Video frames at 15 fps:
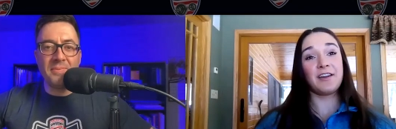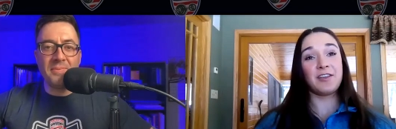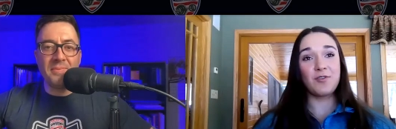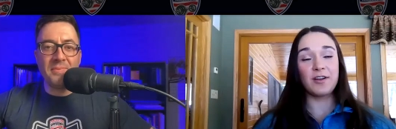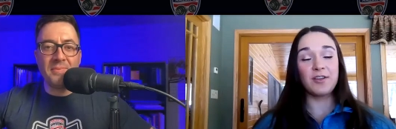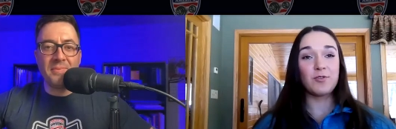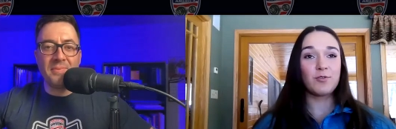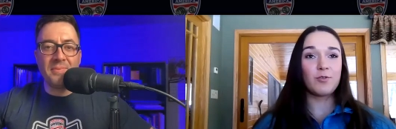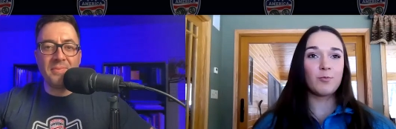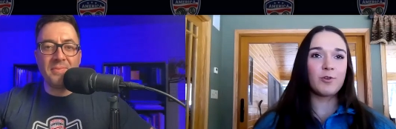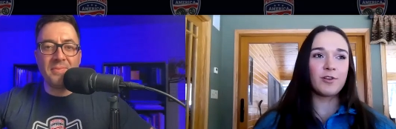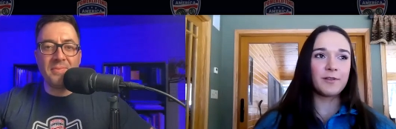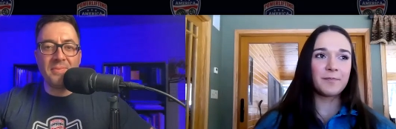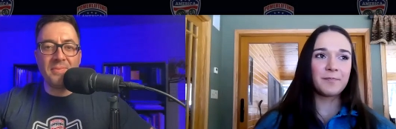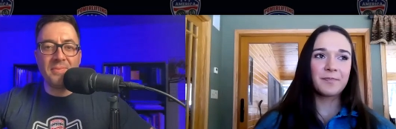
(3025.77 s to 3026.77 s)
Speaker 1: are you are you
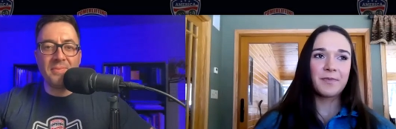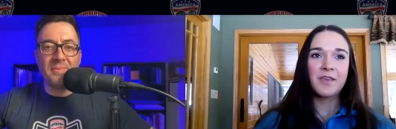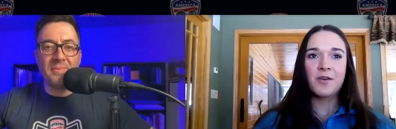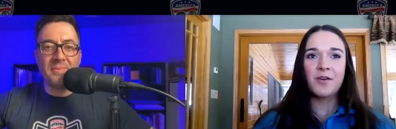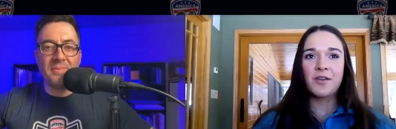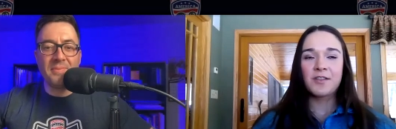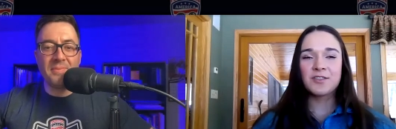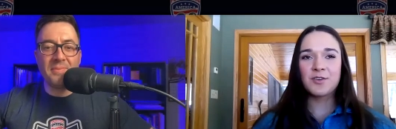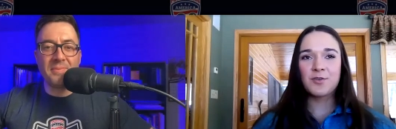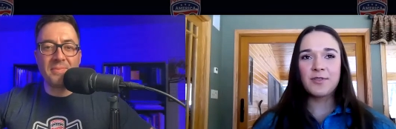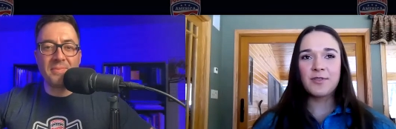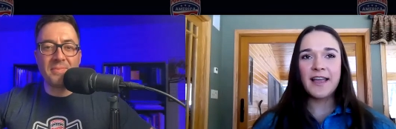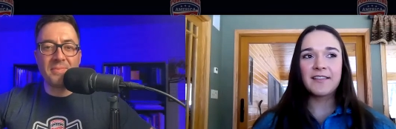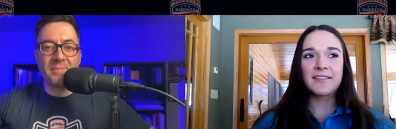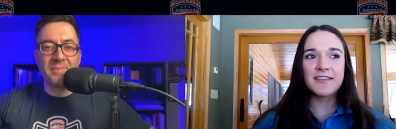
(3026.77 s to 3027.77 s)
well do
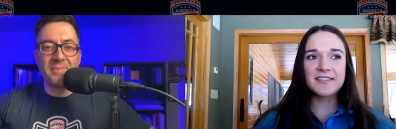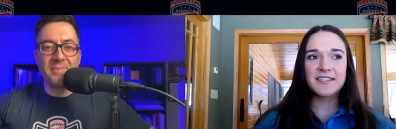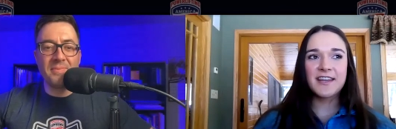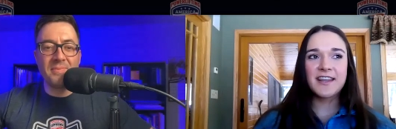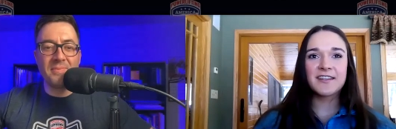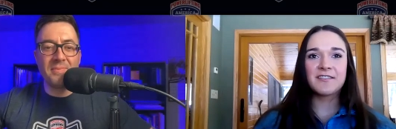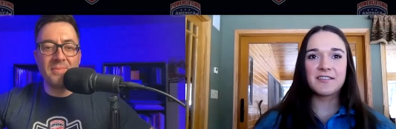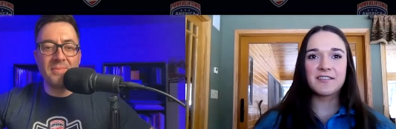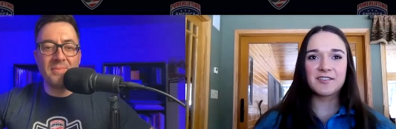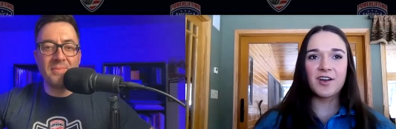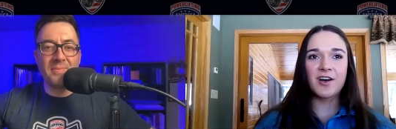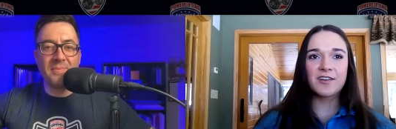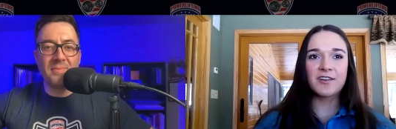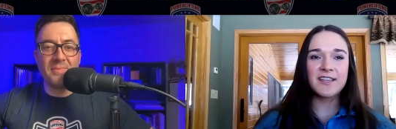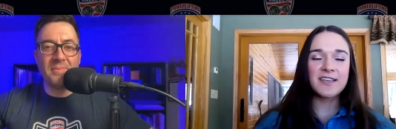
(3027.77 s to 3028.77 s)
you like listening to the
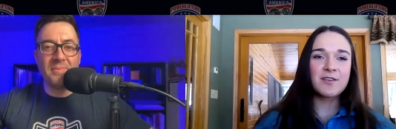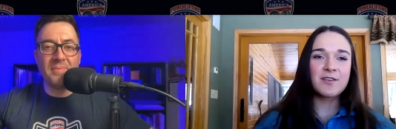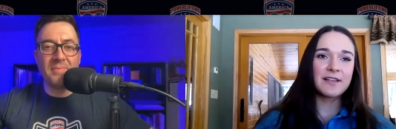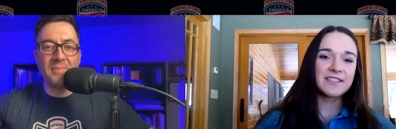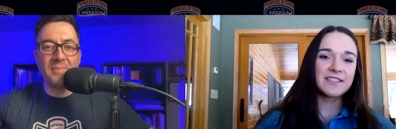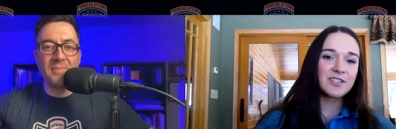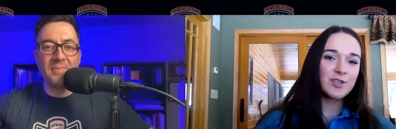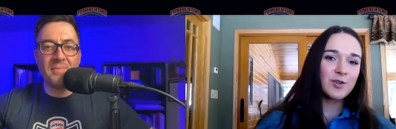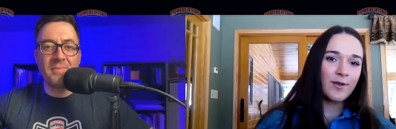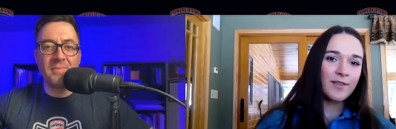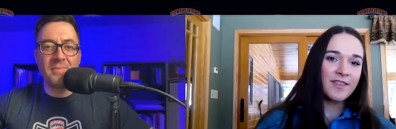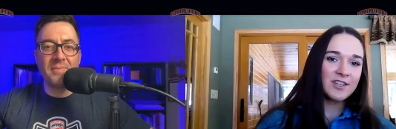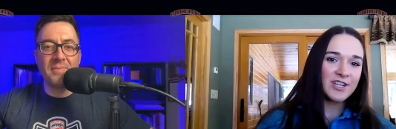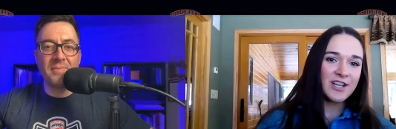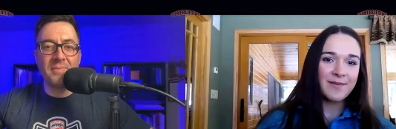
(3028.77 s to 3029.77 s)
songs that you listen
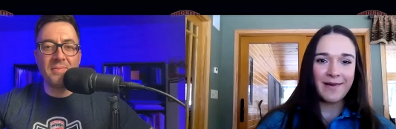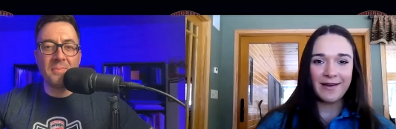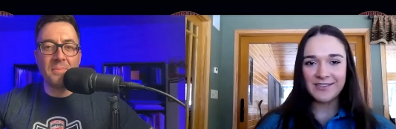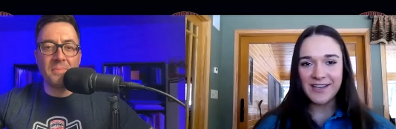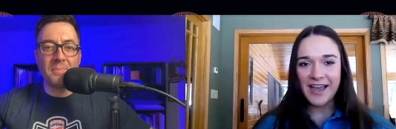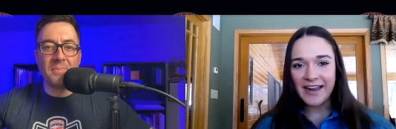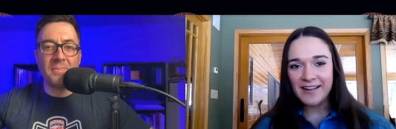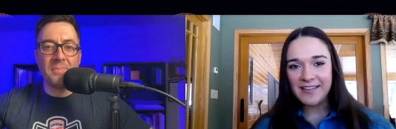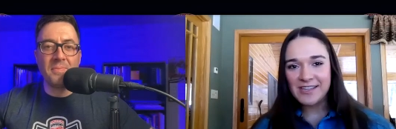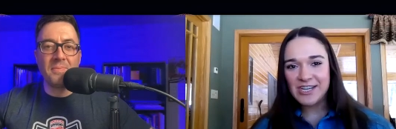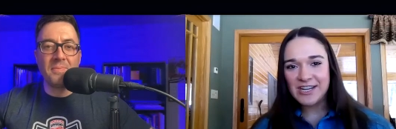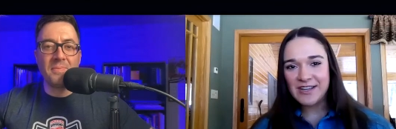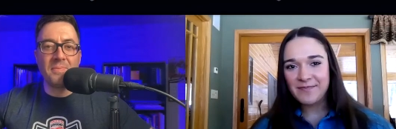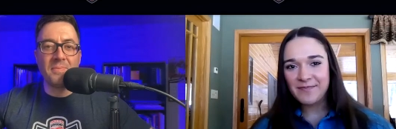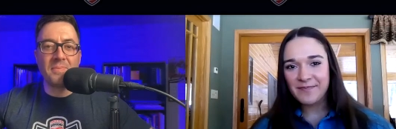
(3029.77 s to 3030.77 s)
to in the gym outside of the
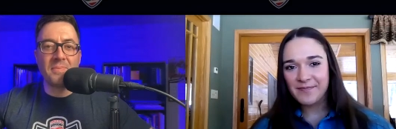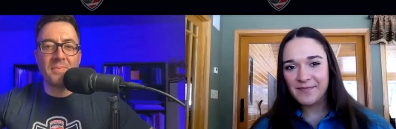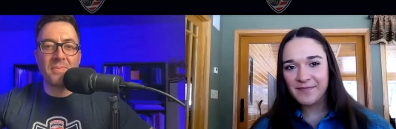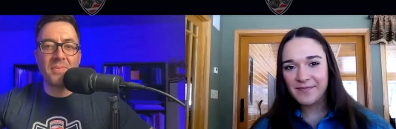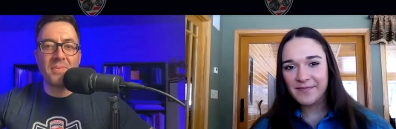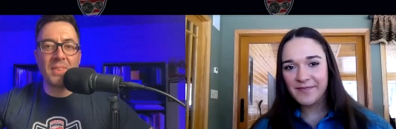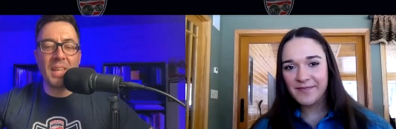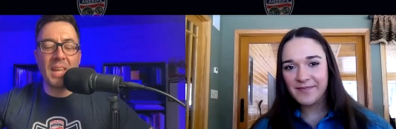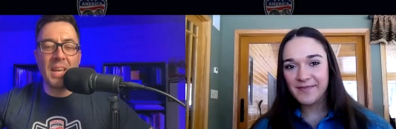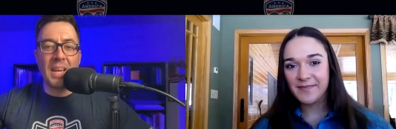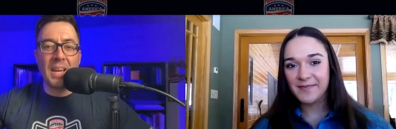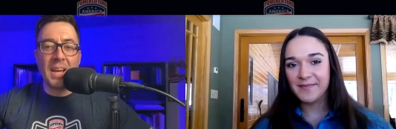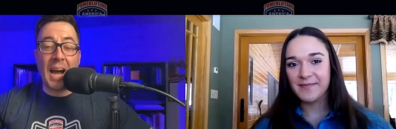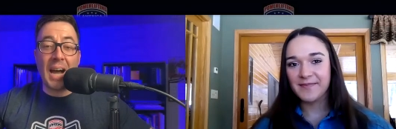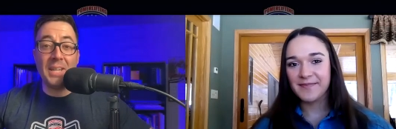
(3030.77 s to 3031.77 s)
gym?
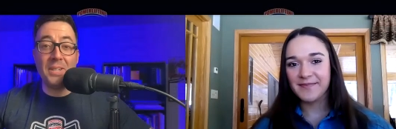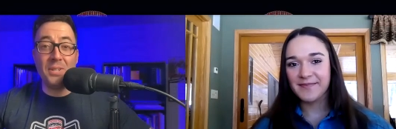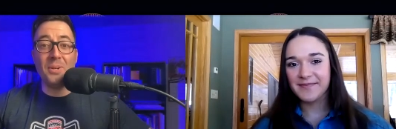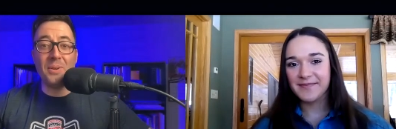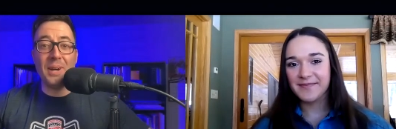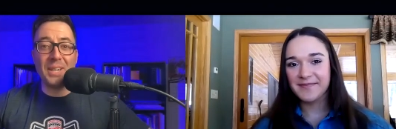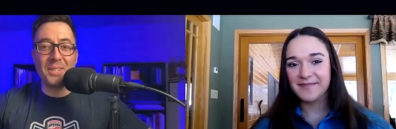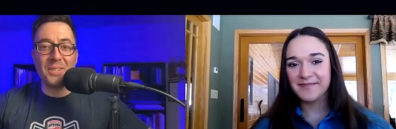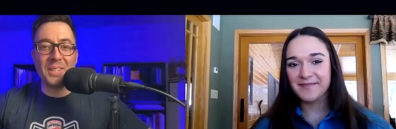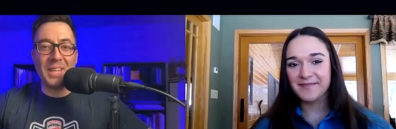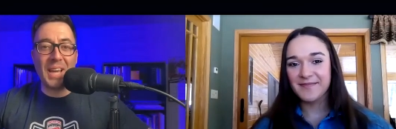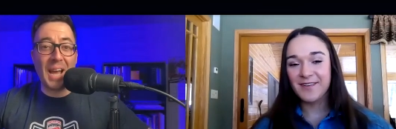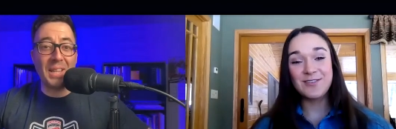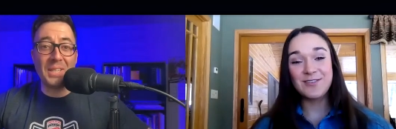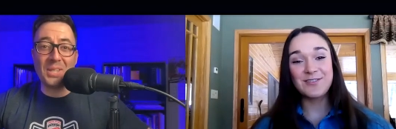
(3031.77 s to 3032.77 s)
Speaker 2: I do actually.
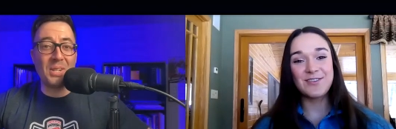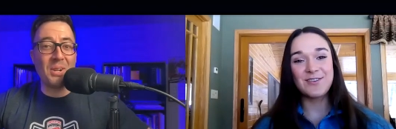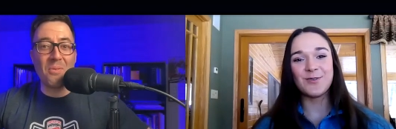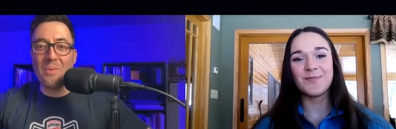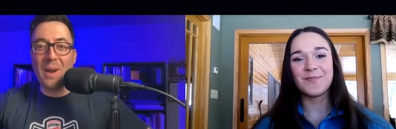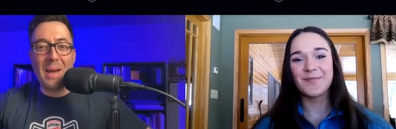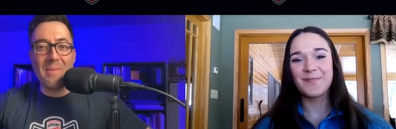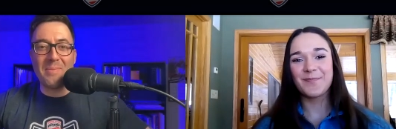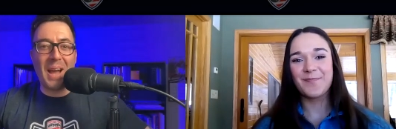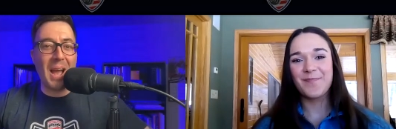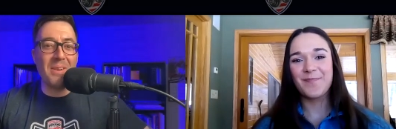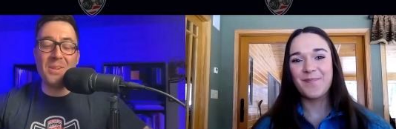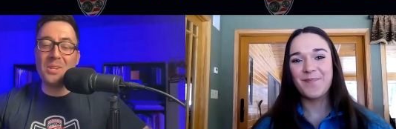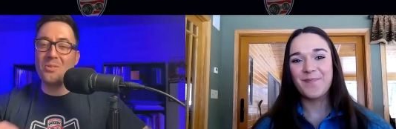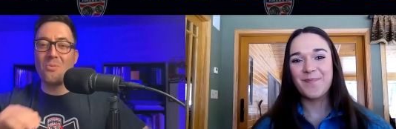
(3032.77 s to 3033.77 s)
I listen you to do. rap. I
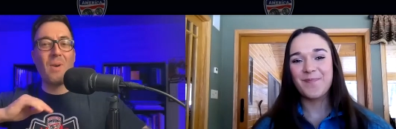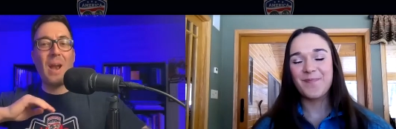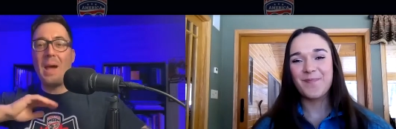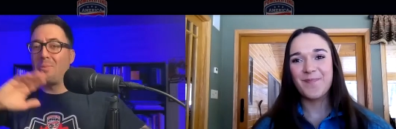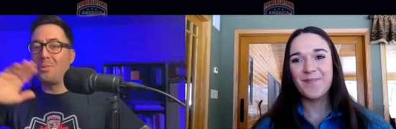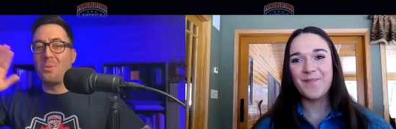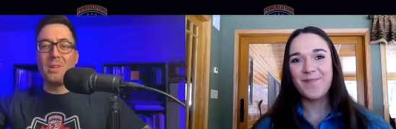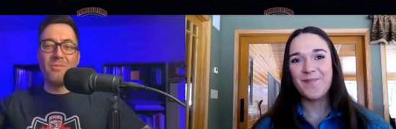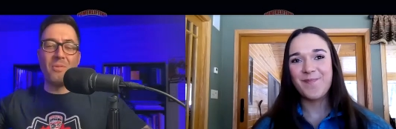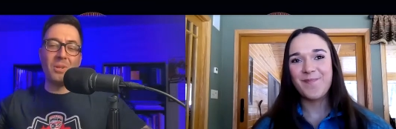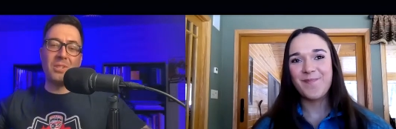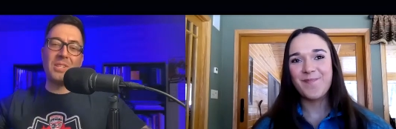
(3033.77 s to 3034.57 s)
just rap 24